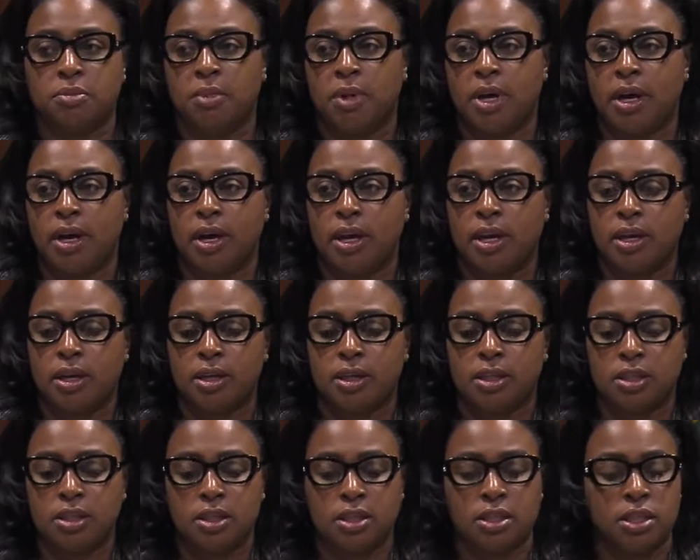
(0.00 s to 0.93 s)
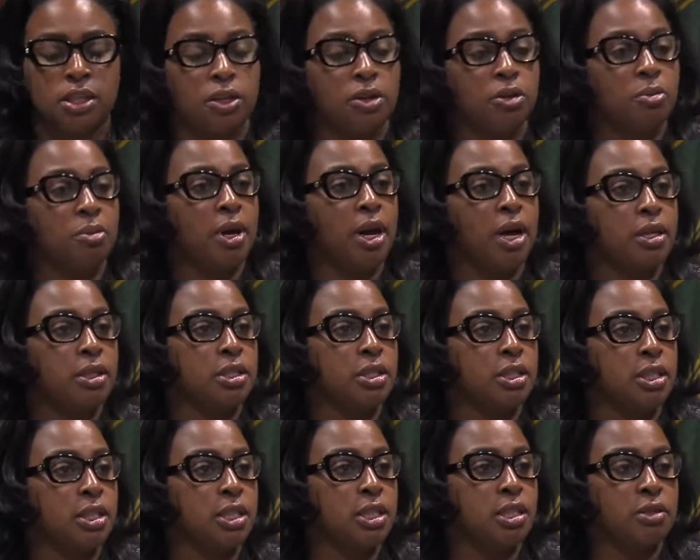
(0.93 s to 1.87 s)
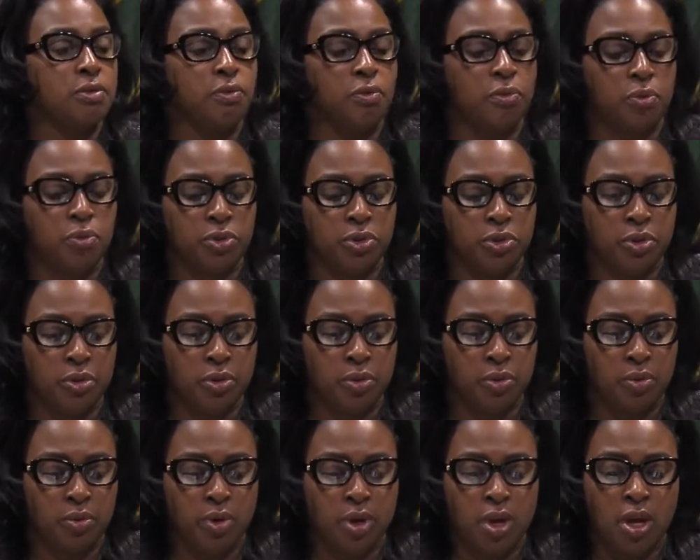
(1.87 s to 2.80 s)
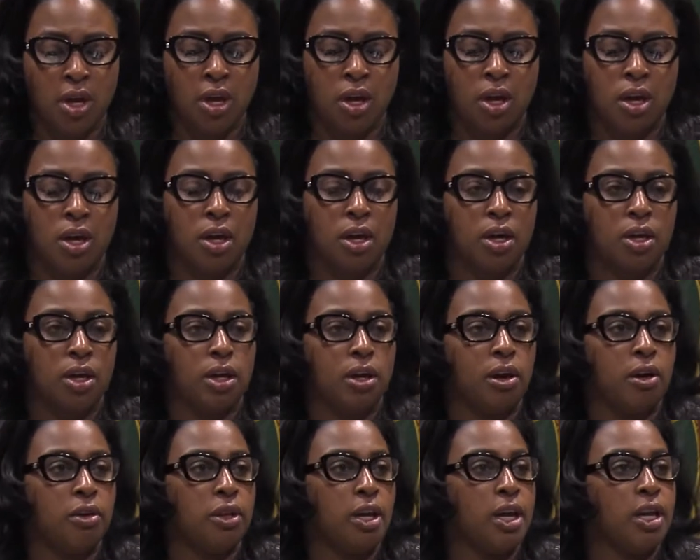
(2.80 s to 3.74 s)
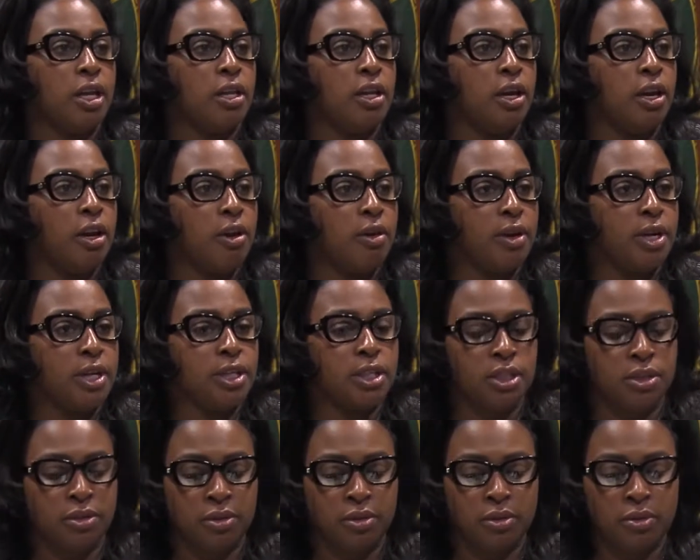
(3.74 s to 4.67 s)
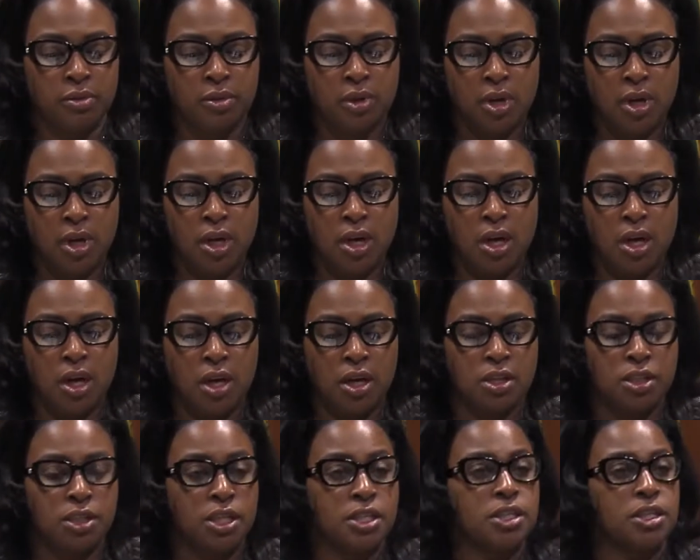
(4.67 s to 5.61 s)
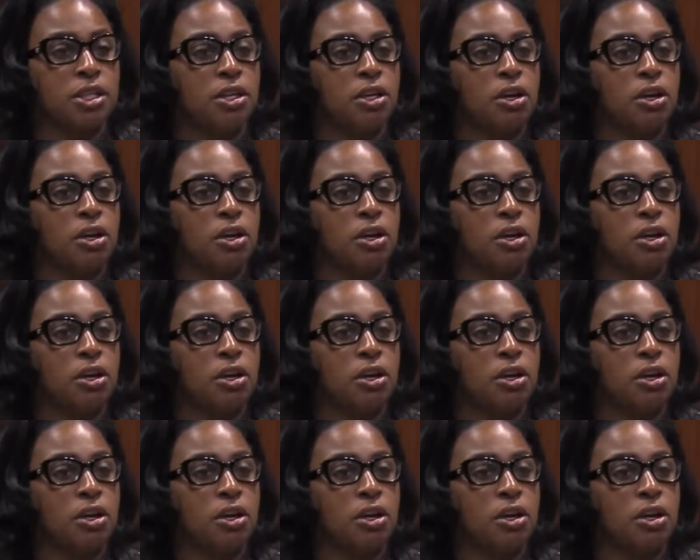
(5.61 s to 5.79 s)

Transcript: My uh, sincere apologies to uh, Carlette Claire and to uh, Justin